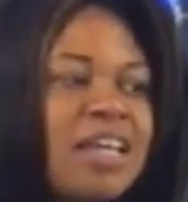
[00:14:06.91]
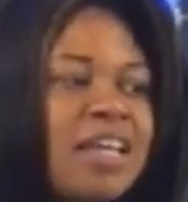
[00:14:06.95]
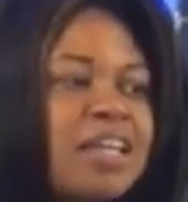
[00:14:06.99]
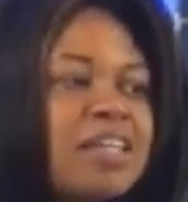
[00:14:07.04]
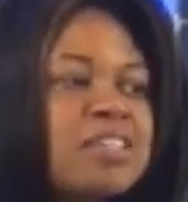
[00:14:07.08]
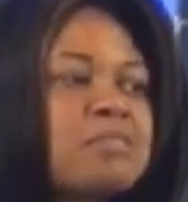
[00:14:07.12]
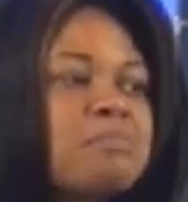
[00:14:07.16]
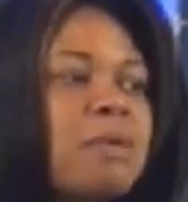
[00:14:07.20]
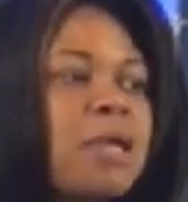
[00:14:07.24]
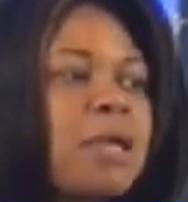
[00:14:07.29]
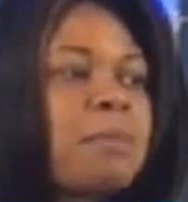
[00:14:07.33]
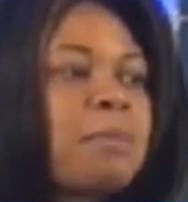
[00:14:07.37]
Let
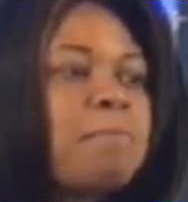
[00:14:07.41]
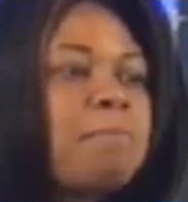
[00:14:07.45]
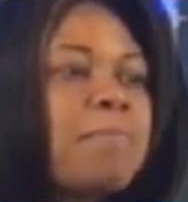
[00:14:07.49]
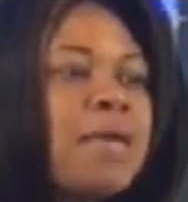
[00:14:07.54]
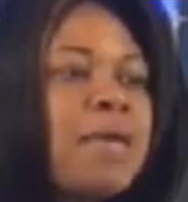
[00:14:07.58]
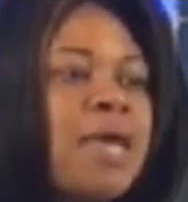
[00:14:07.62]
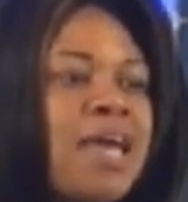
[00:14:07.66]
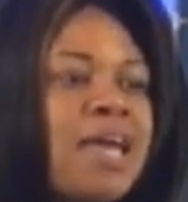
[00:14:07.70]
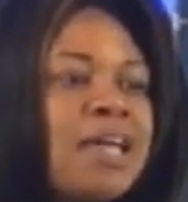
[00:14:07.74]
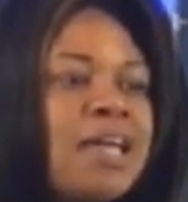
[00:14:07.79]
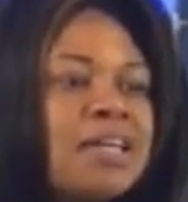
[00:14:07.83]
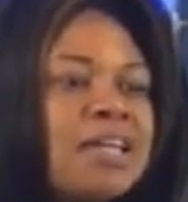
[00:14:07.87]
us make
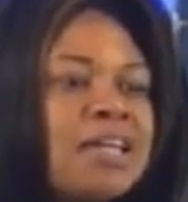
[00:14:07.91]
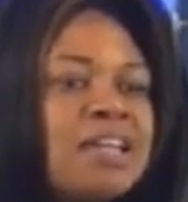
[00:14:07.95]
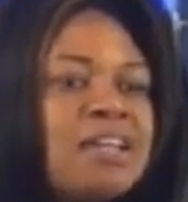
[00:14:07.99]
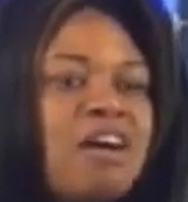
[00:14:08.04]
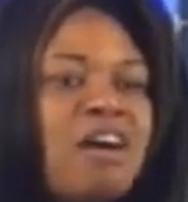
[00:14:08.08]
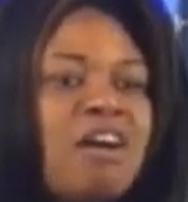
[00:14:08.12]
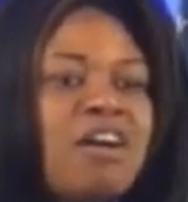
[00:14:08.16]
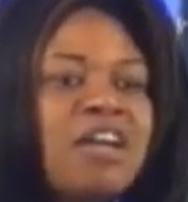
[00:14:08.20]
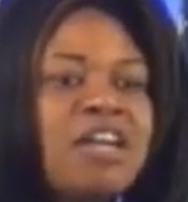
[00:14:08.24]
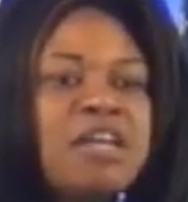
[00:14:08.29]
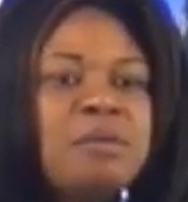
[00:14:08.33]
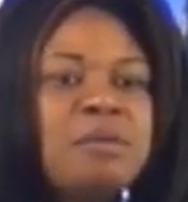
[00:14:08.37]
man
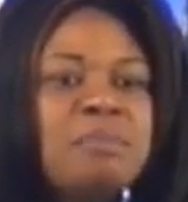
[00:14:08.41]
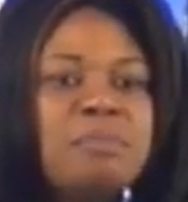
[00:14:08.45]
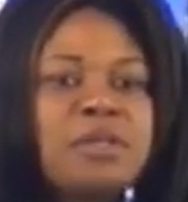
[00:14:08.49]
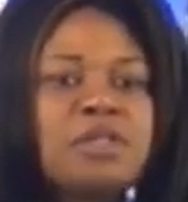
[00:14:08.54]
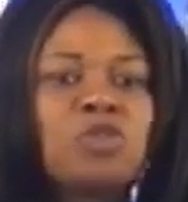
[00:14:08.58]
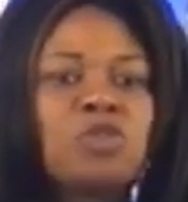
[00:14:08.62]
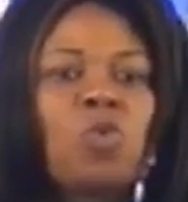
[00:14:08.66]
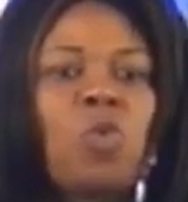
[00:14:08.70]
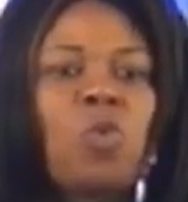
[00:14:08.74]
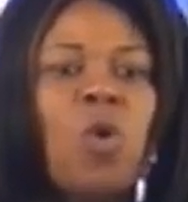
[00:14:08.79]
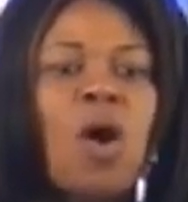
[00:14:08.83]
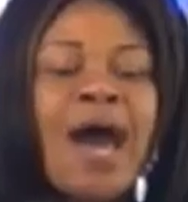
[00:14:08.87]
in our
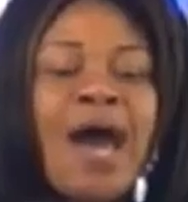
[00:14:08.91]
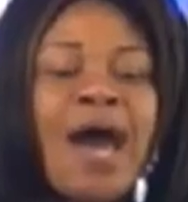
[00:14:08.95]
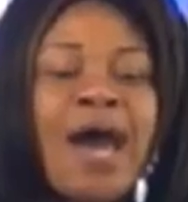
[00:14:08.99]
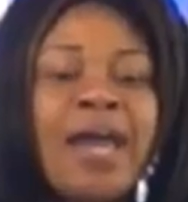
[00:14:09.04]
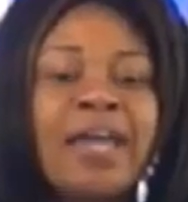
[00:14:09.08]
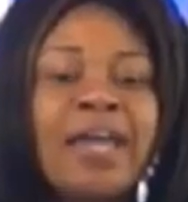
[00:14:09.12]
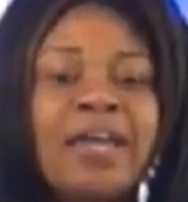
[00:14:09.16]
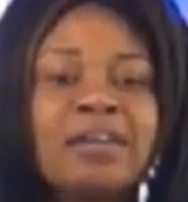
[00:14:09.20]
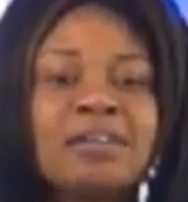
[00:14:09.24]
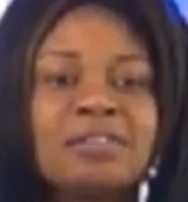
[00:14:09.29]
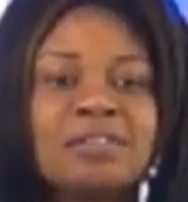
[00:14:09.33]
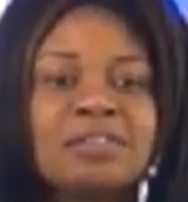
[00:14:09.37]
image.
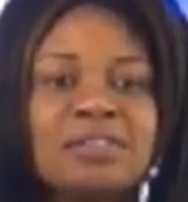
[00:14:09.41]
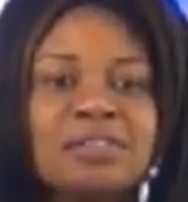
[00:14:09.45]
Why?